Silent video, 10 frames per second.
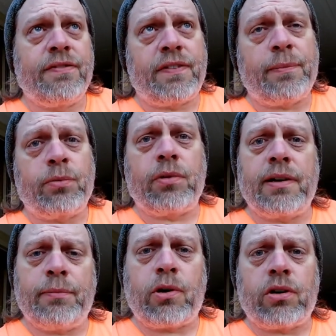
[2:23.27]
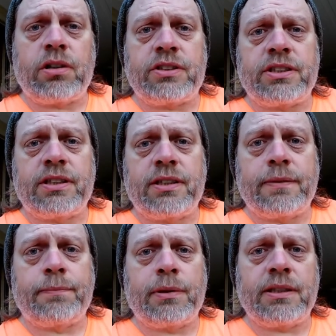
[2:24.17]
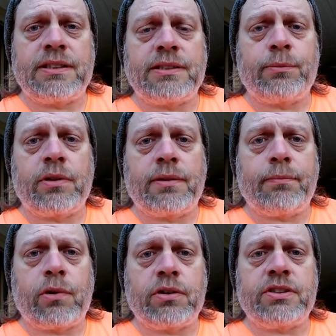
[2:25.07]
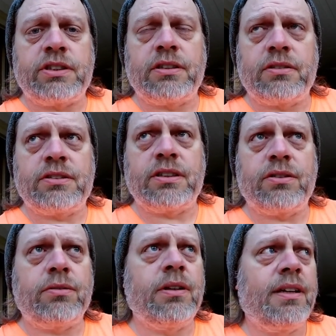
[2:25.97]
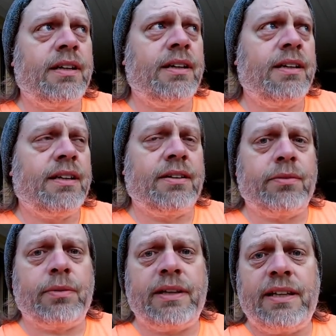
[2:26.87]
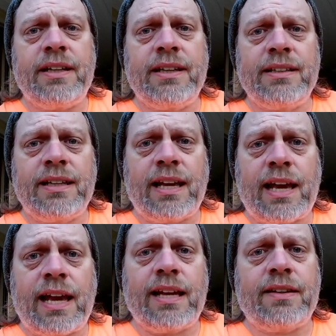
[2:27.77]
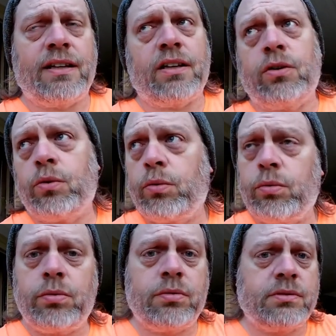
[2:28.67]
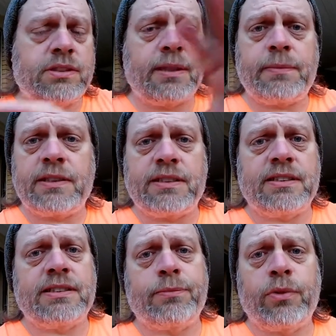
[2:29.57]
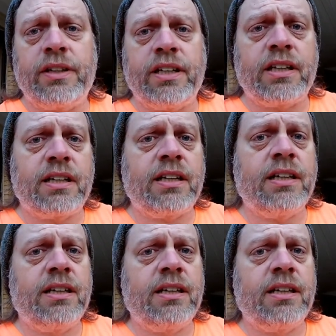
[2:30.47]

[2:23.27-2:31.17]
February, March, probably somewhere in March or so, we had the whole septic system redone.